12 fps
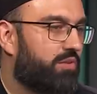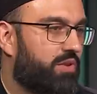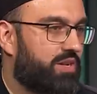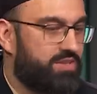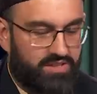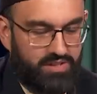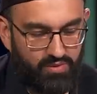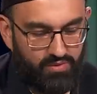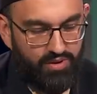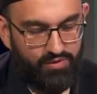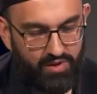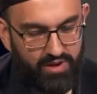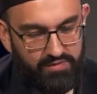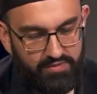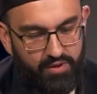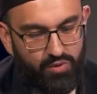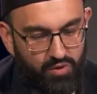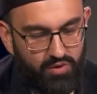of questions, and we want to try and
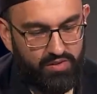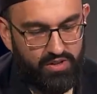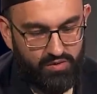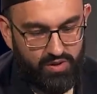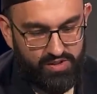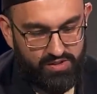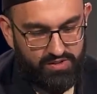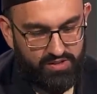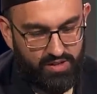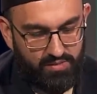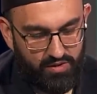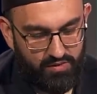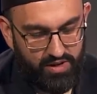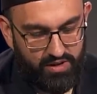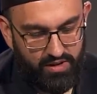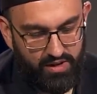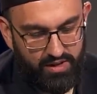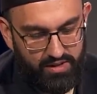fit all of these questions in. I'm going to
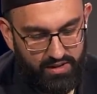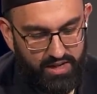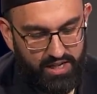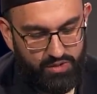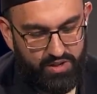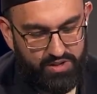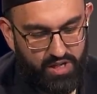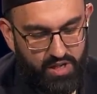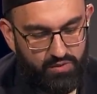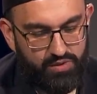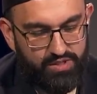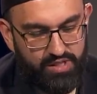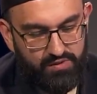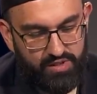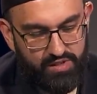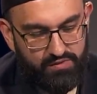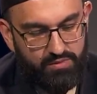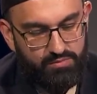read the next question out. We received
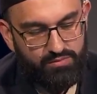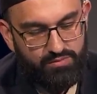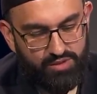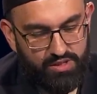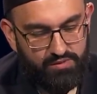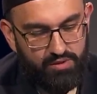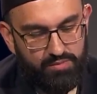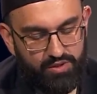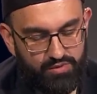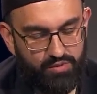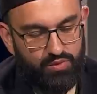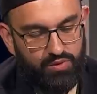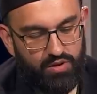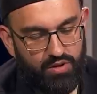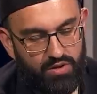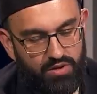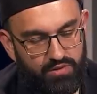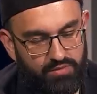this from Musawwir Maqsood
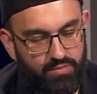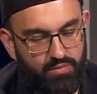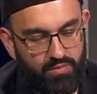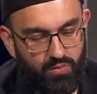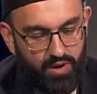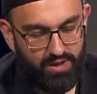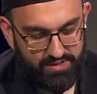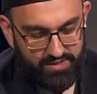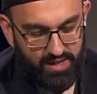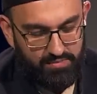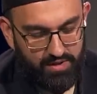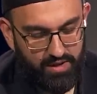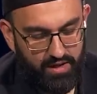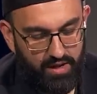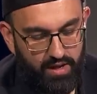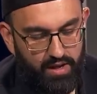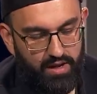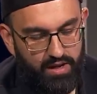uh, from WhatsApp.
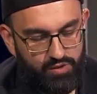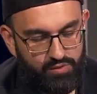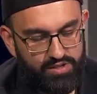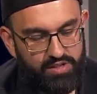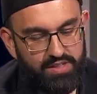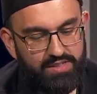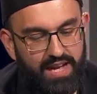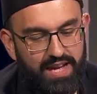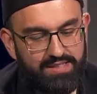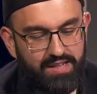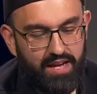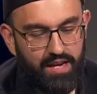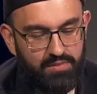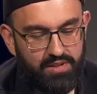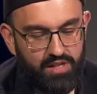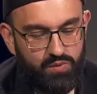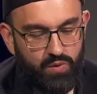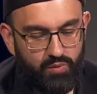His question is, as
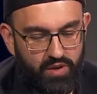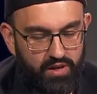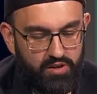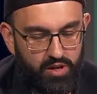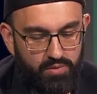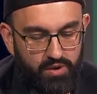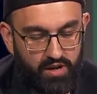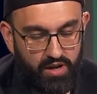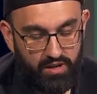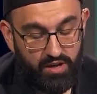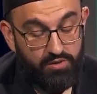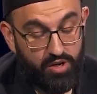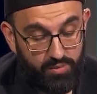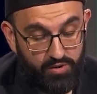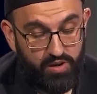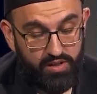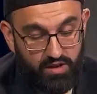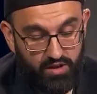Ahmadis, when we interpret, it,
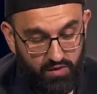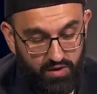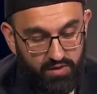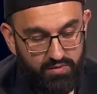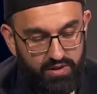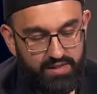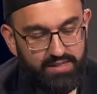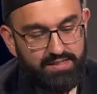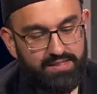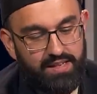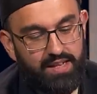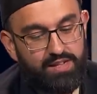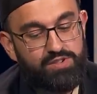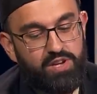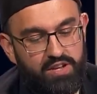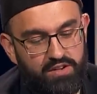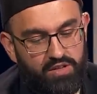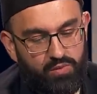interpret the Quran, it is seen as
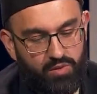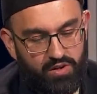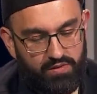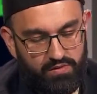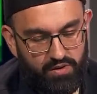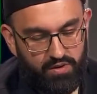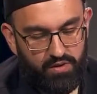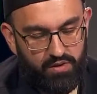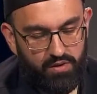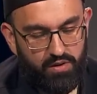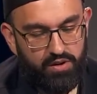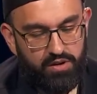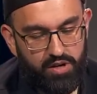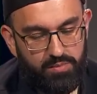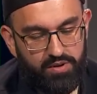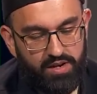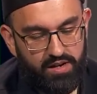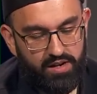changing the word of God, yeah. or
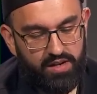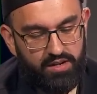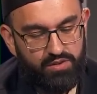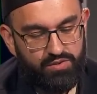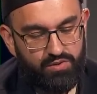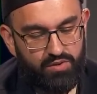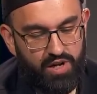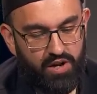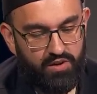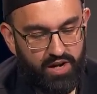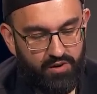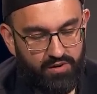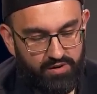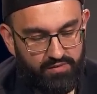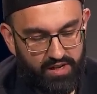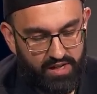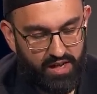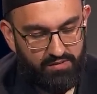interpreting it to suit our narrative.
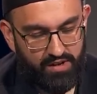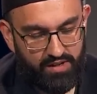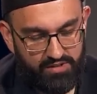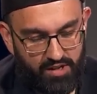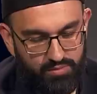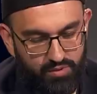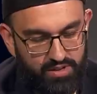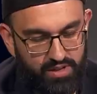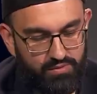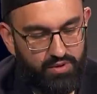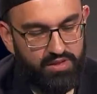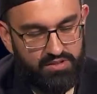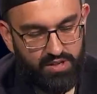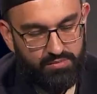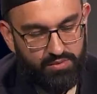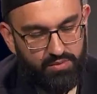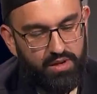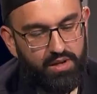And he gave an example. He said, for
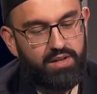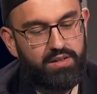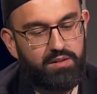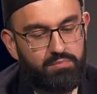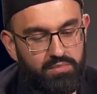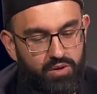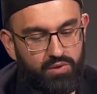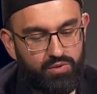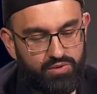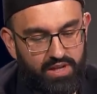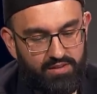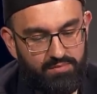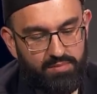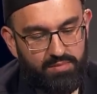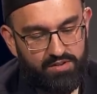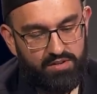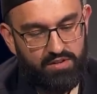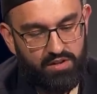example, the miracles that have been
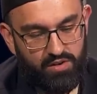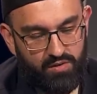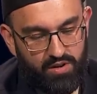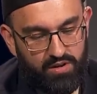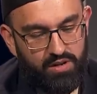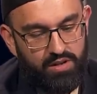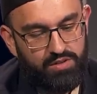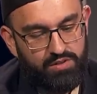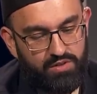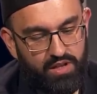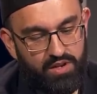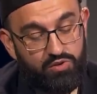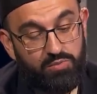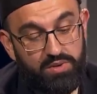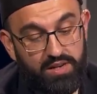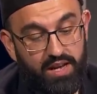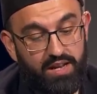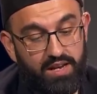mentioned in the Quran, should, they should
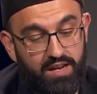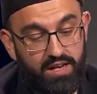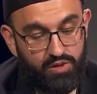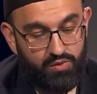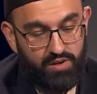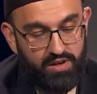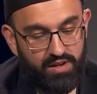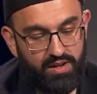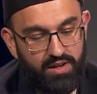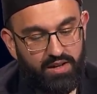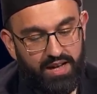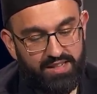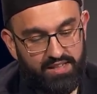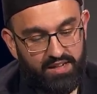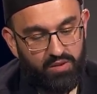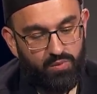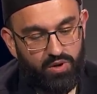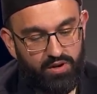be taken literally as they
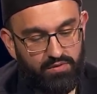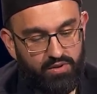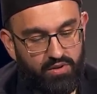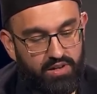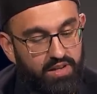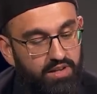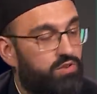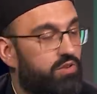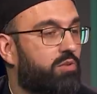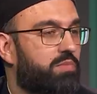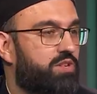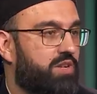are the word of God, and they should not be